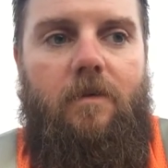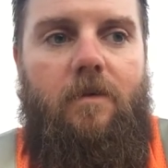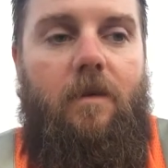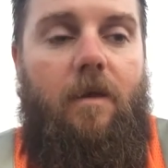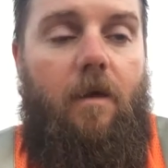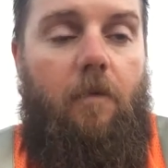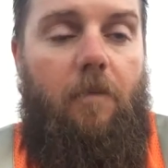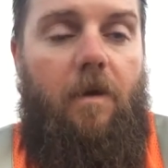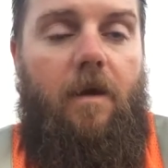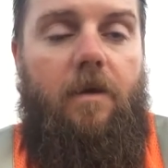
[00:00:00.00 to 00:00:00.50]

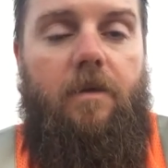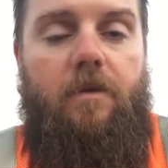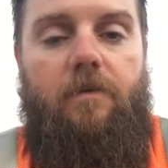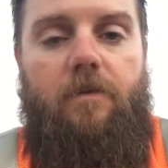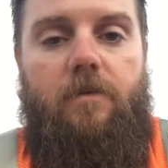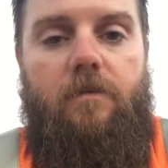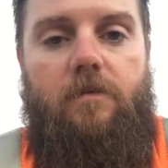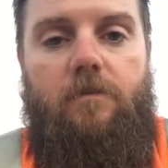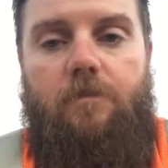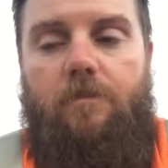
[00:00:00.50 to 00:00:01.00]
and now mind you,
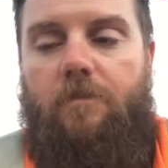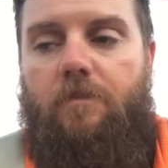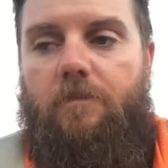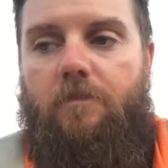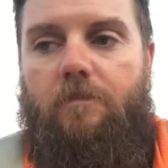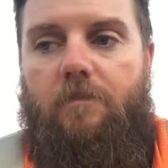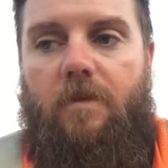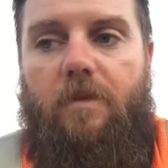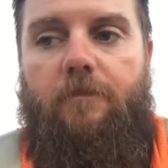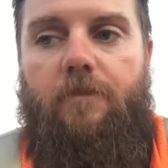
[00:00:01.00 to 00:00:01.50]
there's a
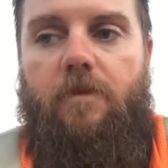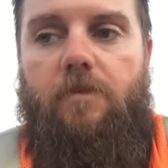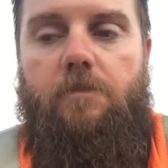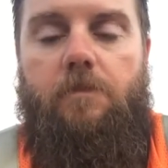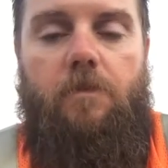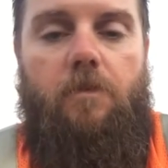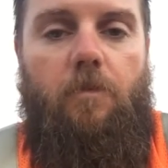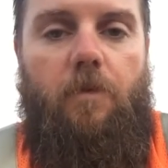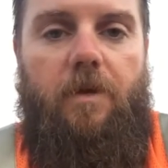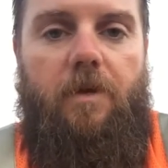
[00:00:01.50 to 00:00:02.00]
difference
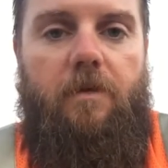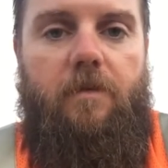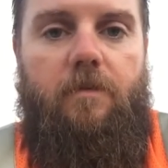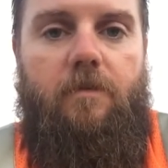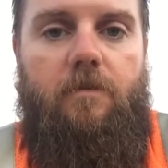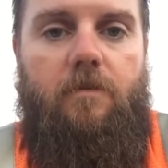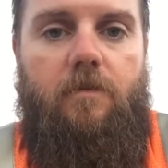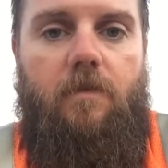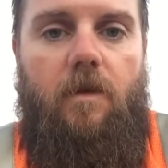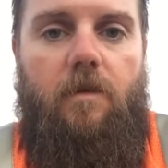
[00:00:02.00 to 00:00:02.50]
between
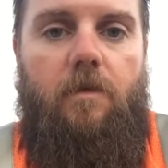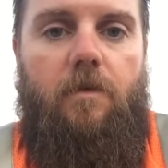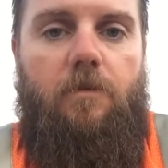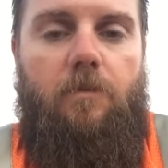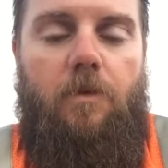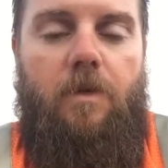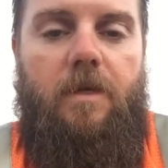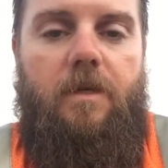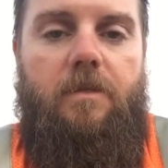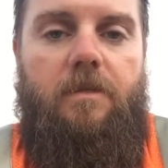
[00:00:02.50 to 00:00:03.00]
a
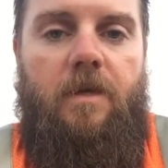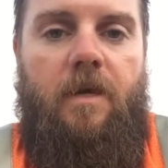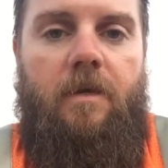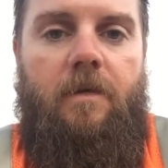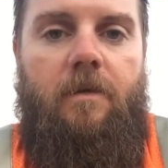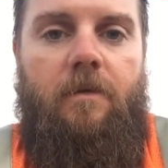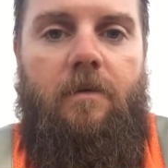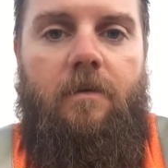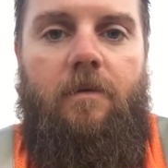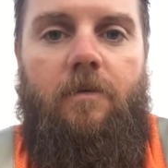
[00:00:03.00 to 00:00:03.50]
120 inch 8
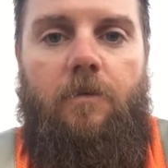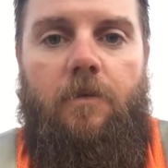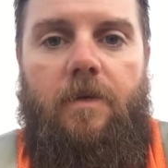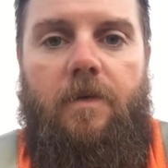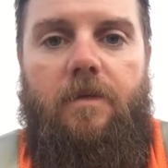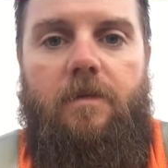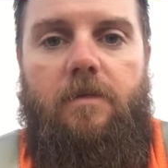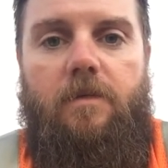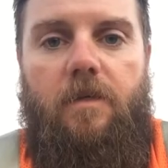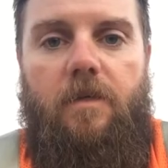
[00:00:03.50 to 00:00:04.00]
and
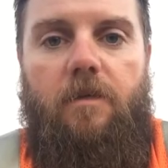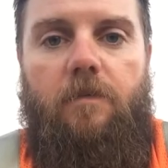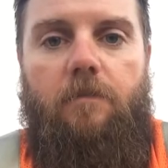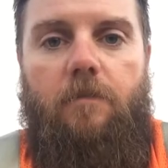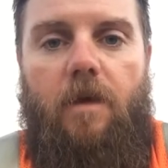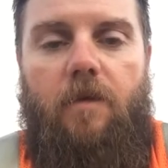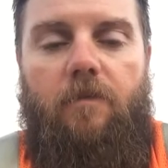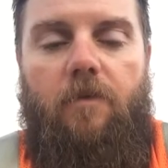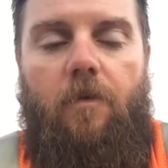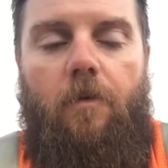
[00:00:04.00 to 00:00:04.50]
120 inch
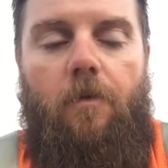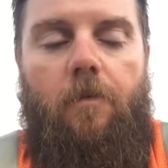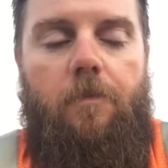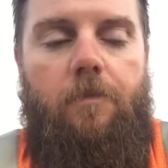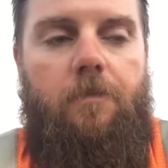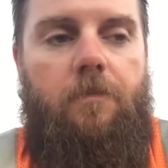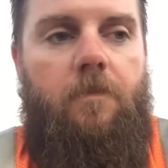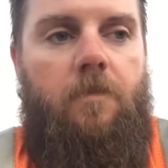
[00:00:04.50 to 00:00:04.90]
10 by far.